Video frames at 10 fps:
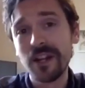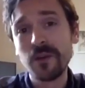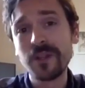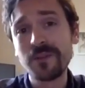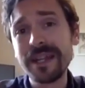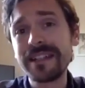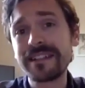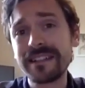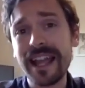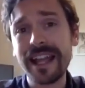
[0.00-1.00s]
which means
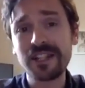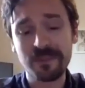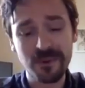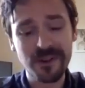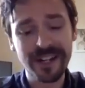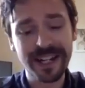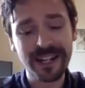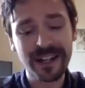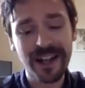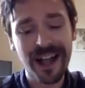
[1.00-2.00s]
to say
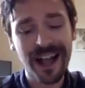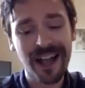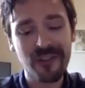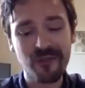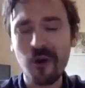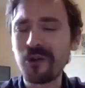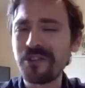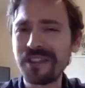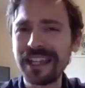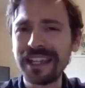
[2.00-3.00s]
exploring the role
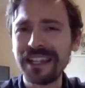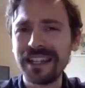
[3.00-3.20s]
of the